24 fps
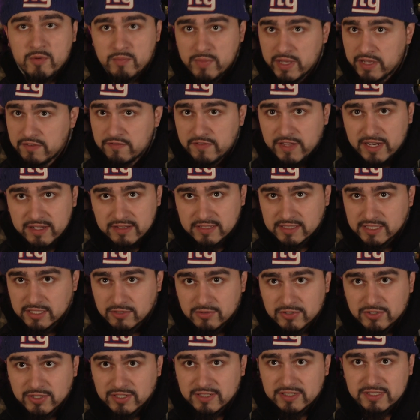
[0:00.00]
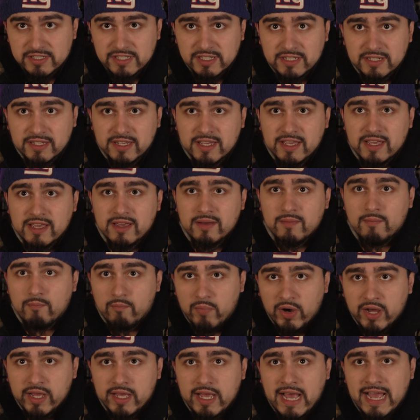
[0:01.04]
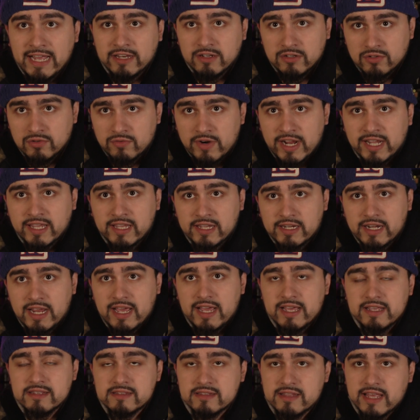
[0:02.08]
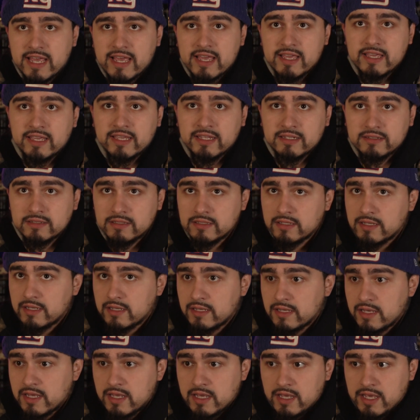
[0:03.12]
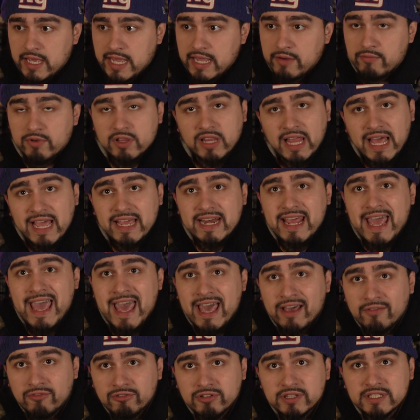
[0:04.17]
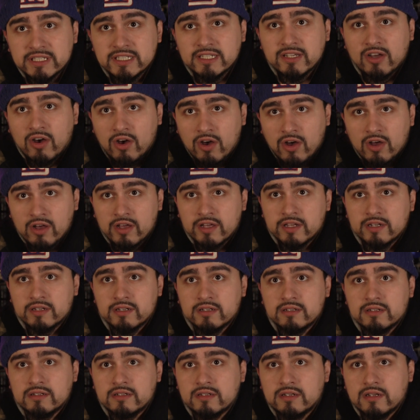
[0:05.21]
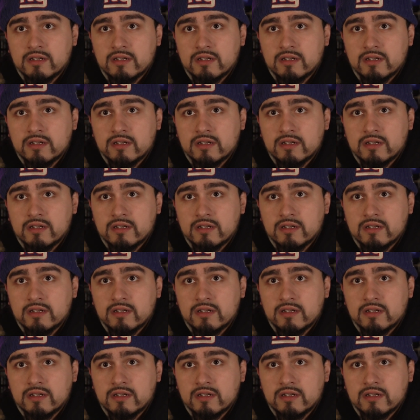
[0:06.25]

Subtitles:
a big fan of the sequel trilogy, but I do recognize that it relied heavily on